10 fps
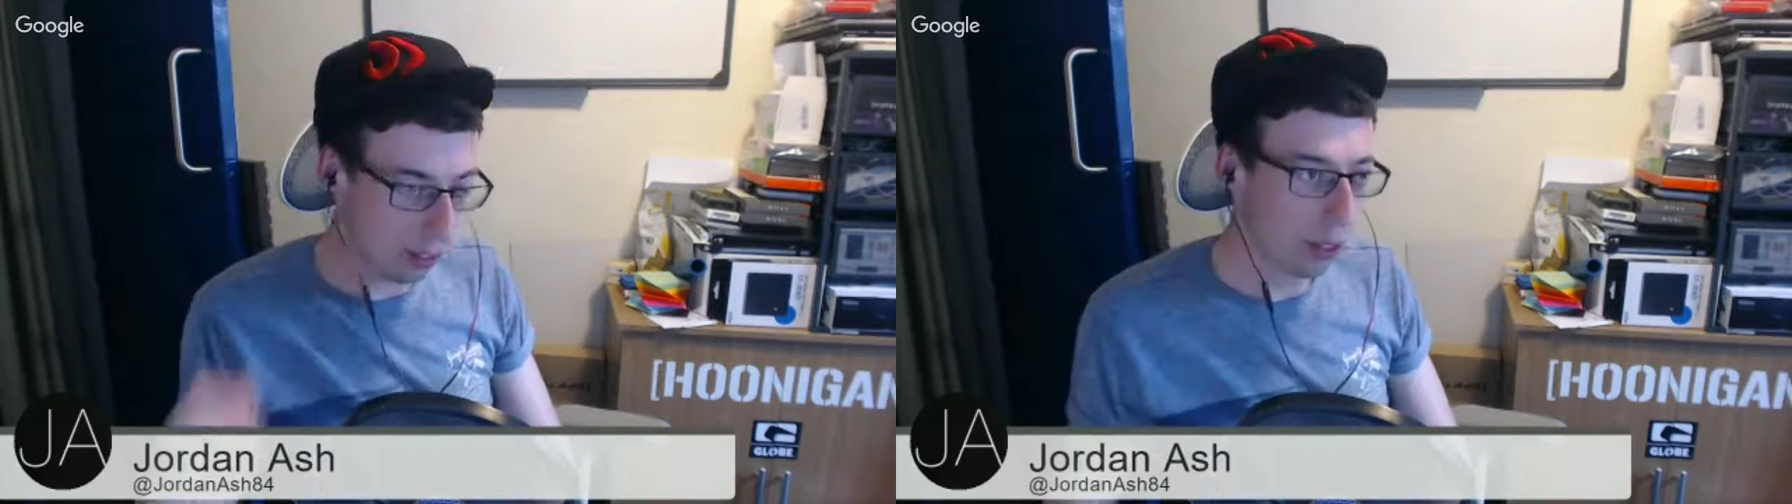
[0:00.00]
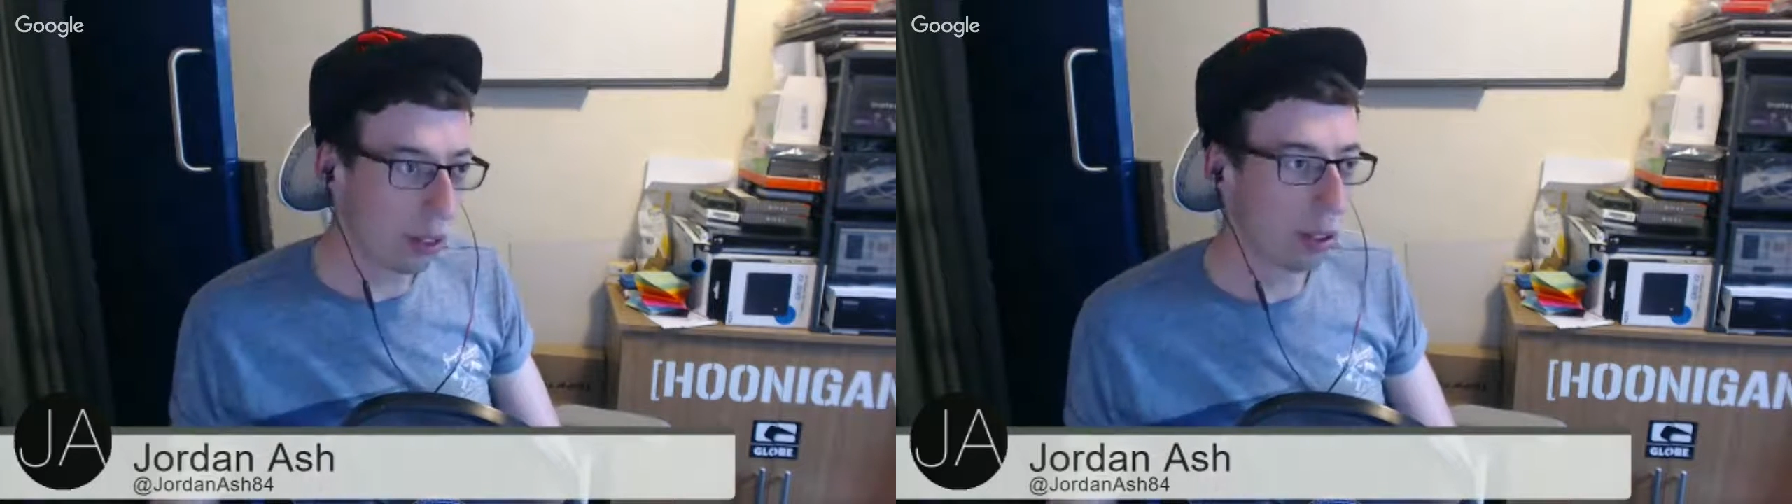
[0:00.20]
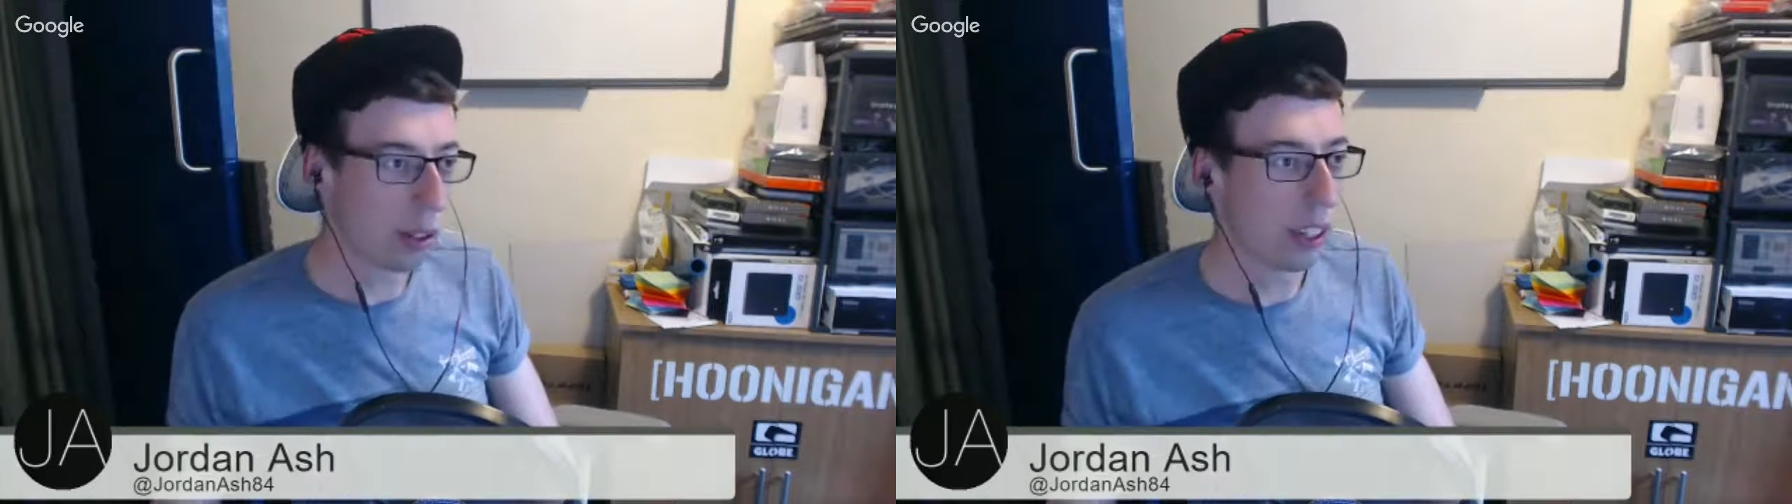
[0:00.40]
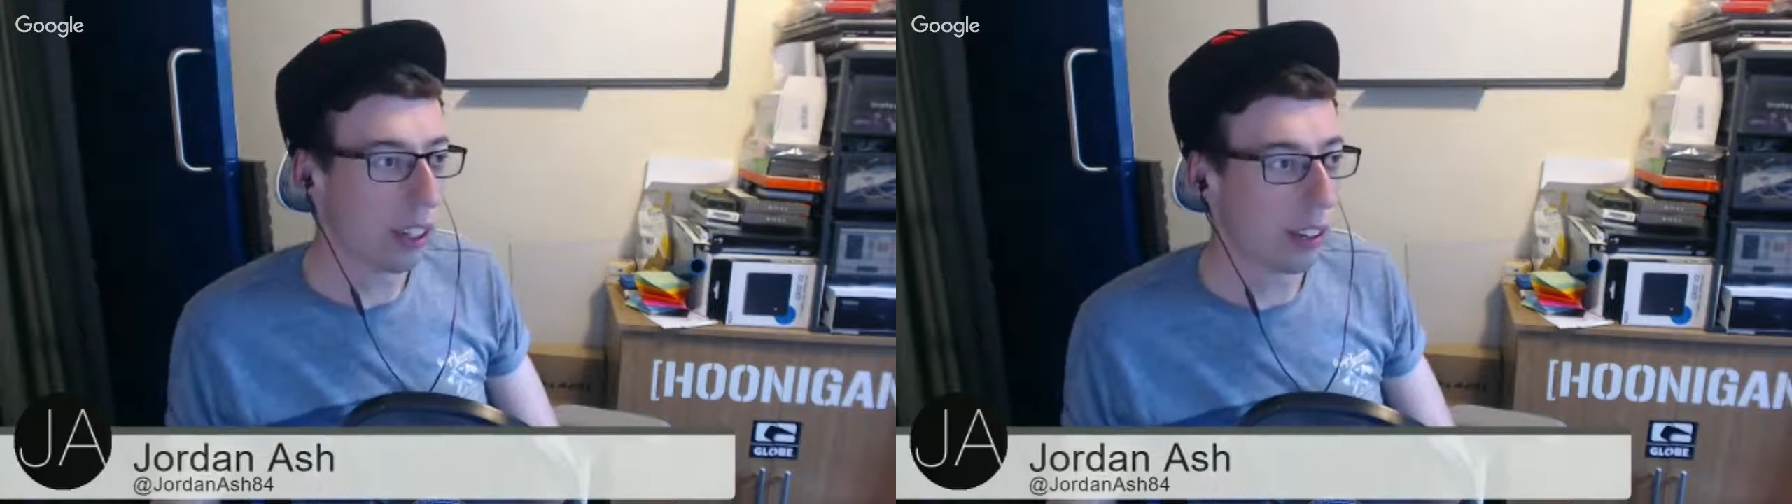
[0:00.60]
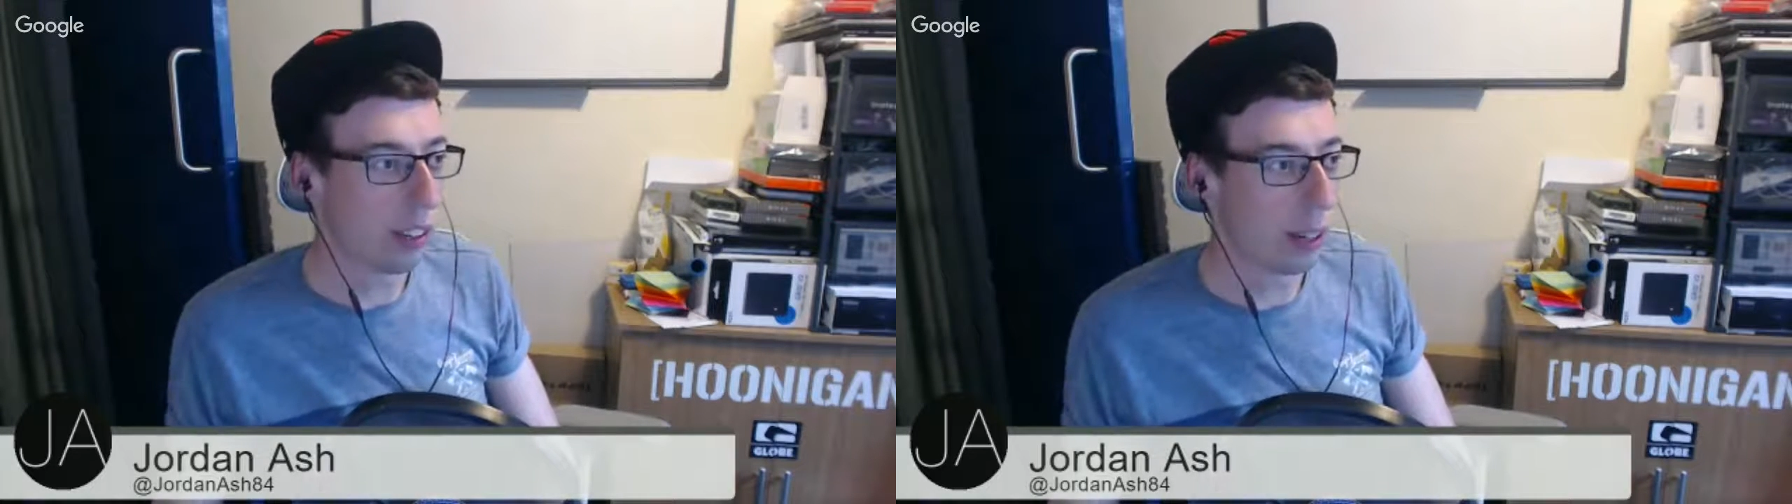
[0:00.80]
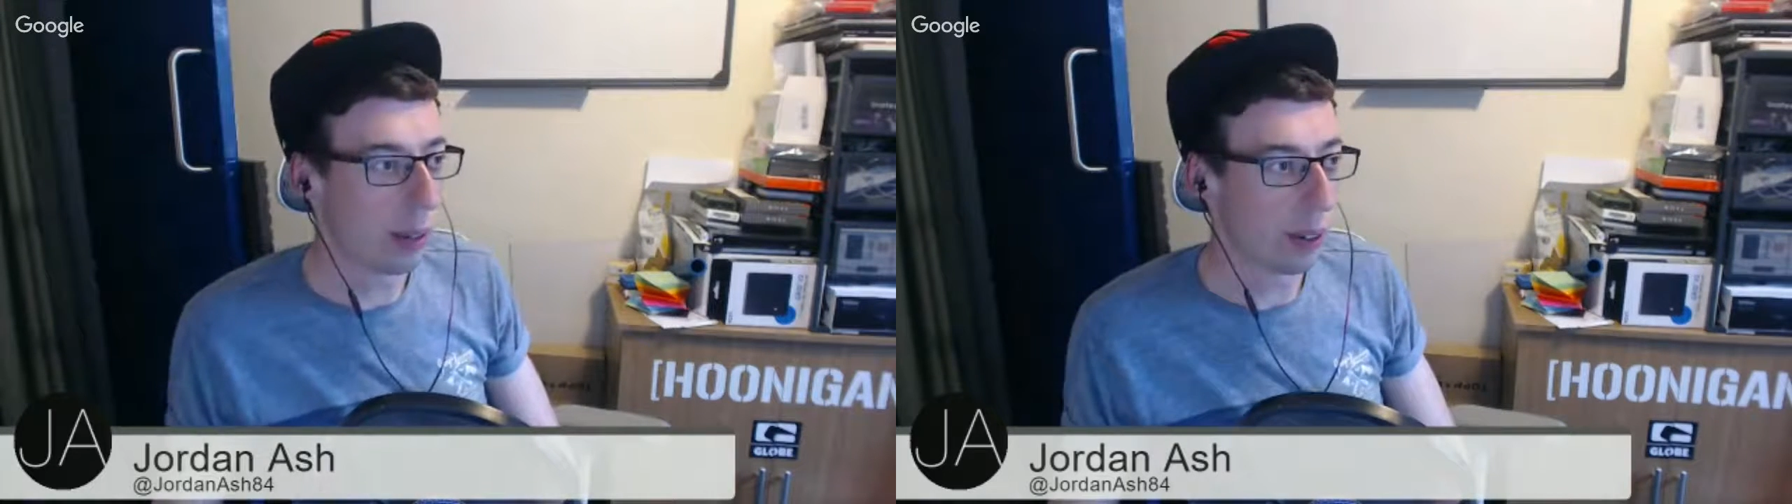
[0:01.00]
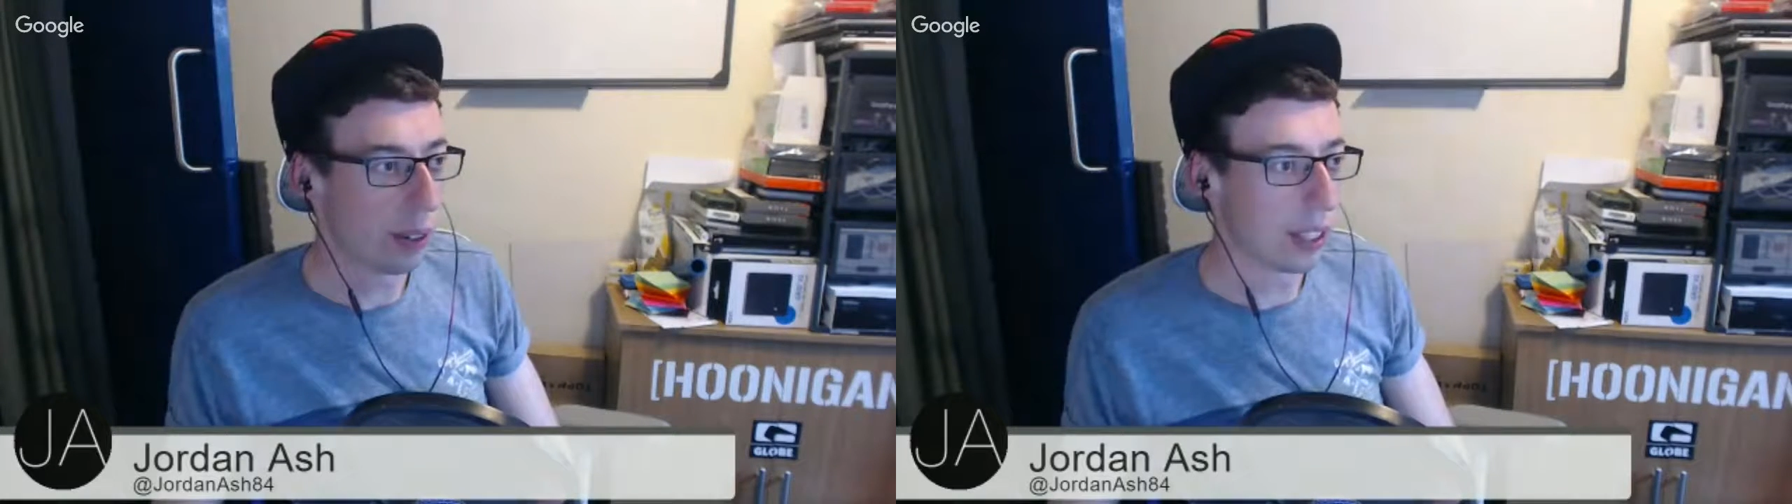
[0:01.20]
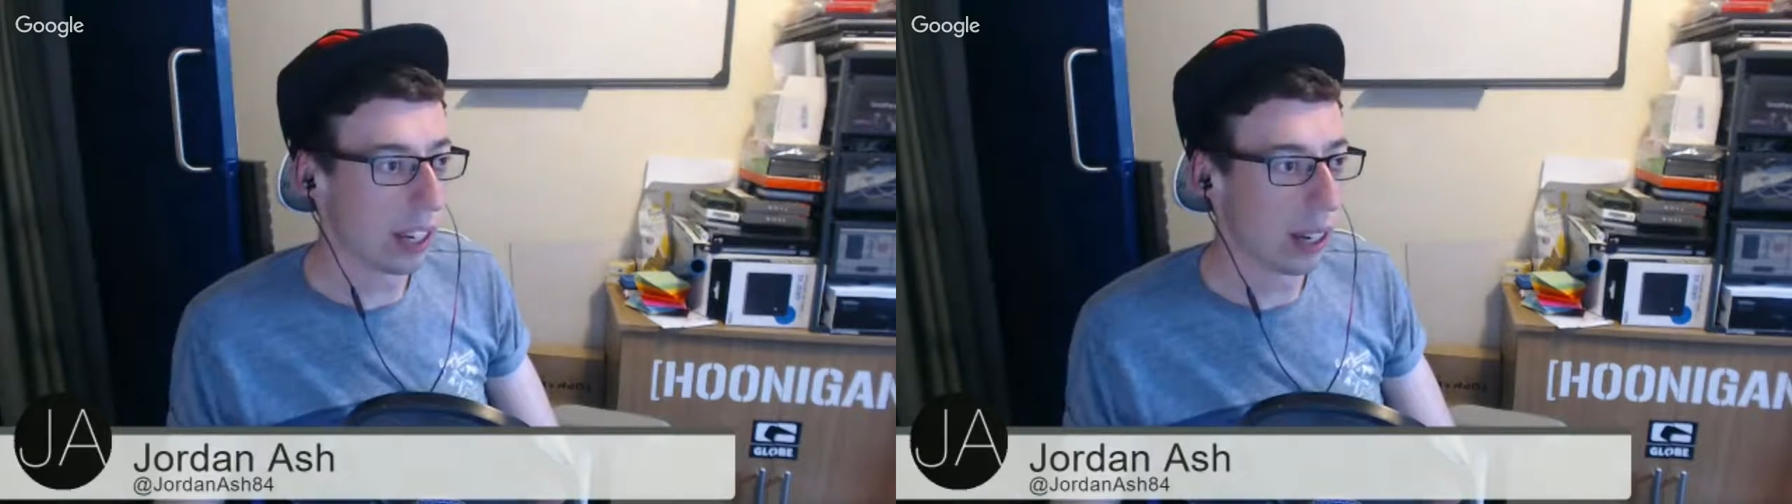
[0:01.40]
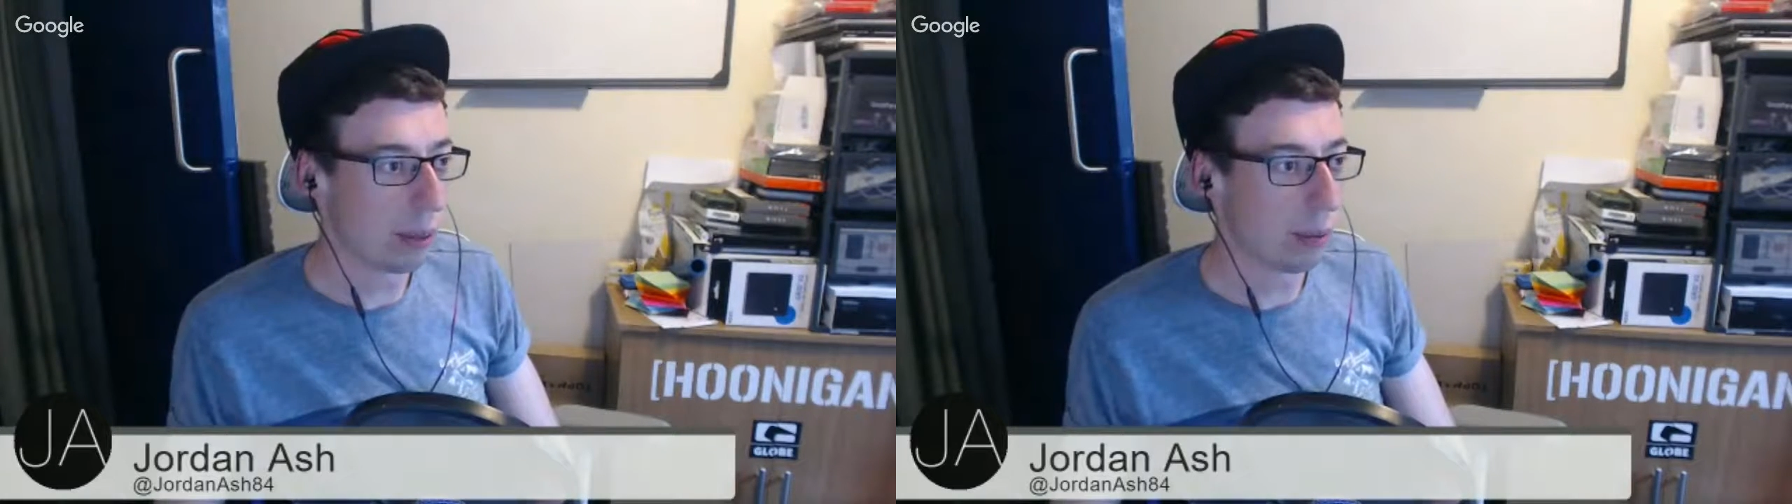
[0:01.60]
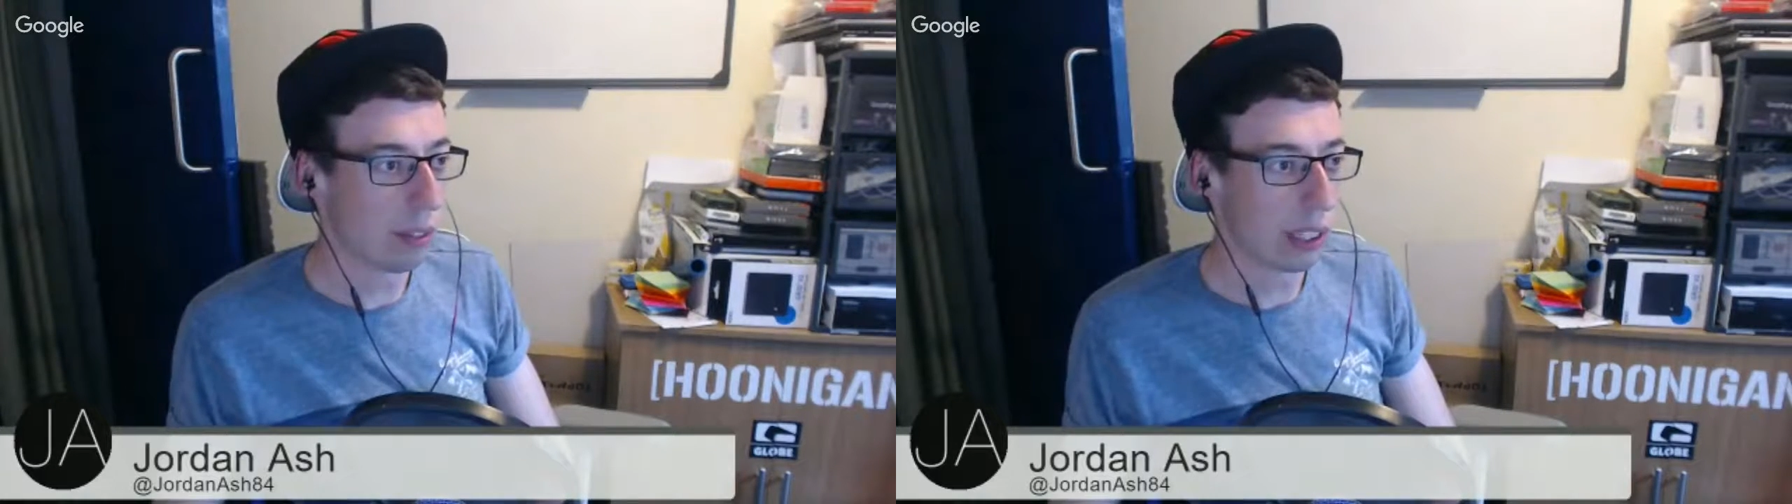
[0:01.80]
I think I have an email that's set up to
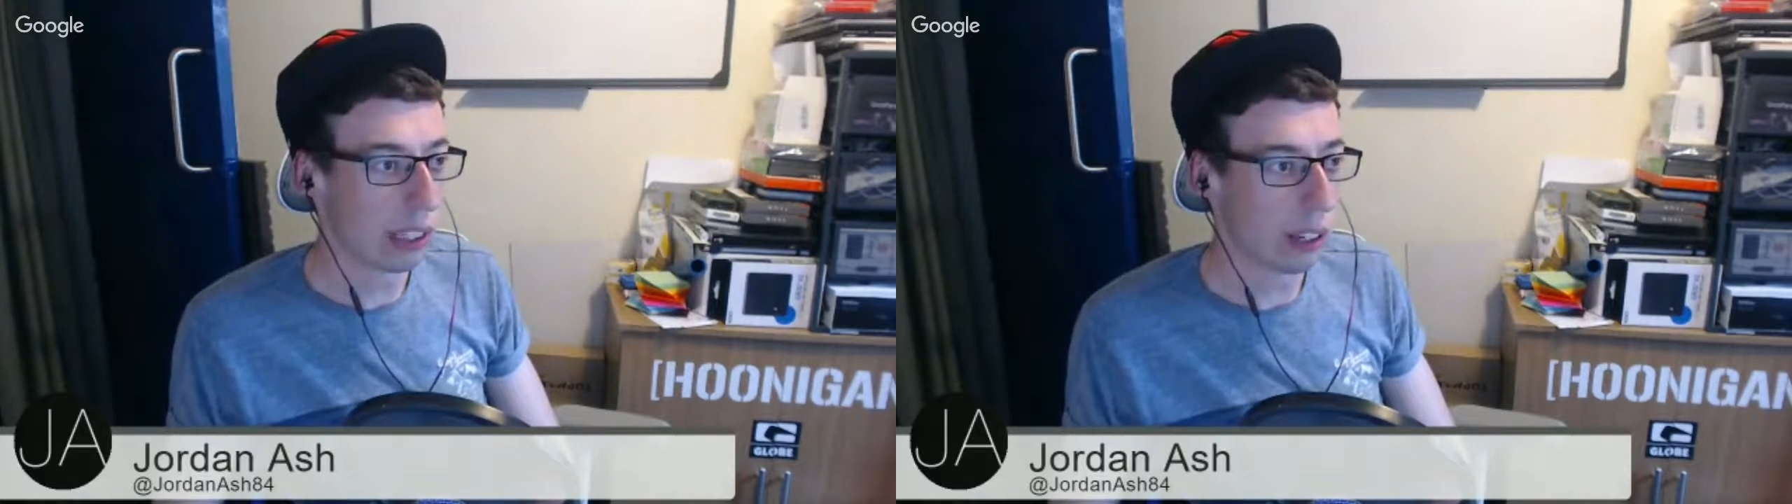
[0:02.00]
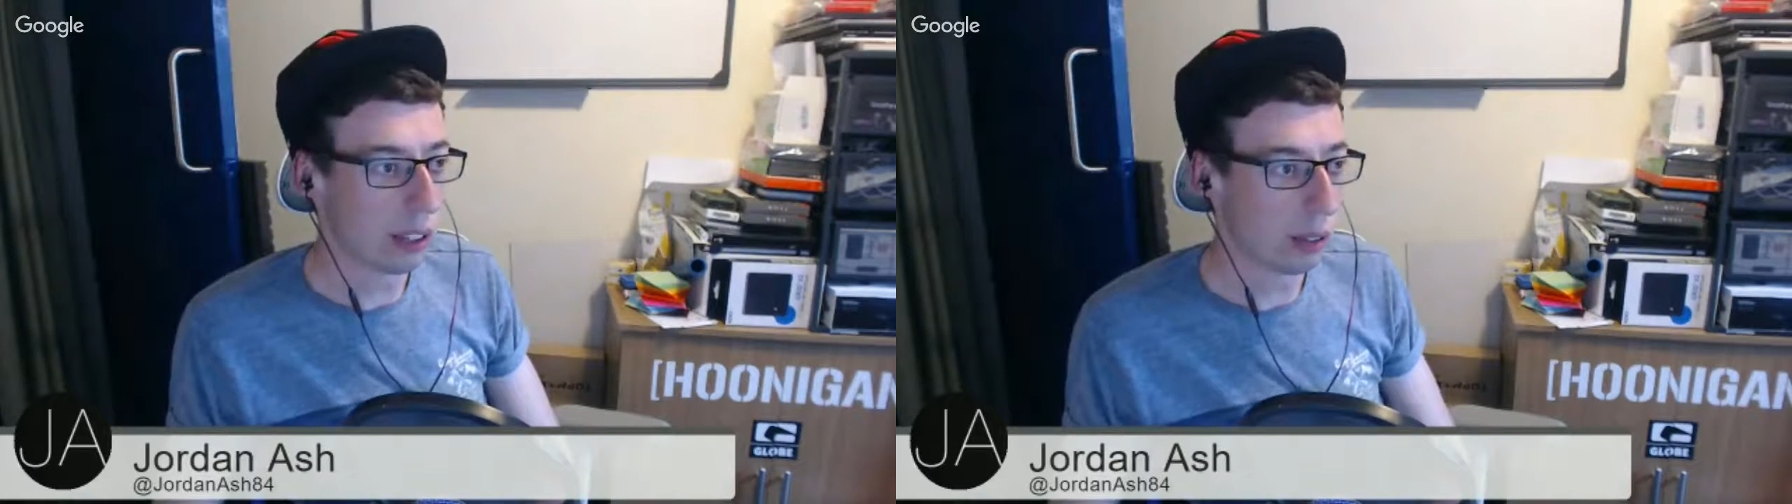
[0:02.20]
go to him.